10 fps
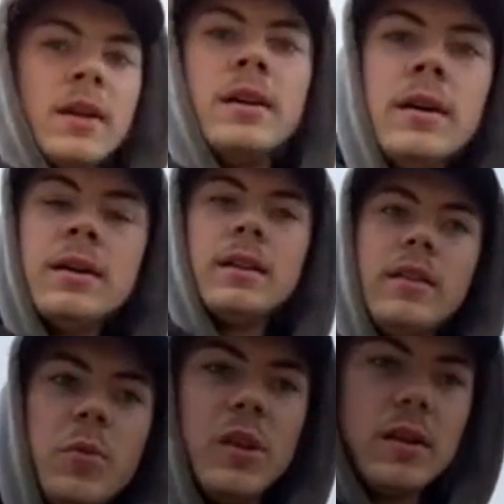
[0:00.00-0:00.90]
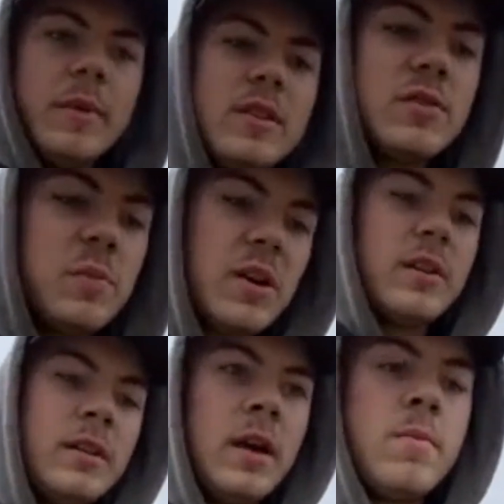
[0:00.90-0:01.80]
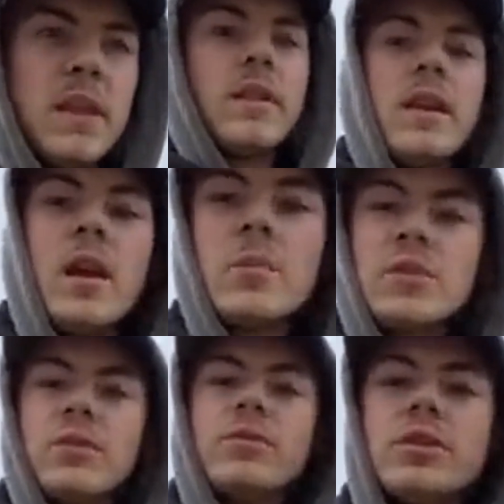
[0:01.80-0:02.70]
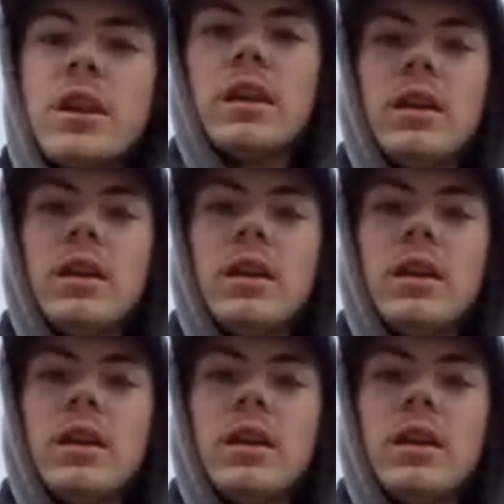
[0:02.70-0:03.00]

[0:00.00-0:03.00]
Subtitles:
Let's be a little bit smart and not make the camera so shaky.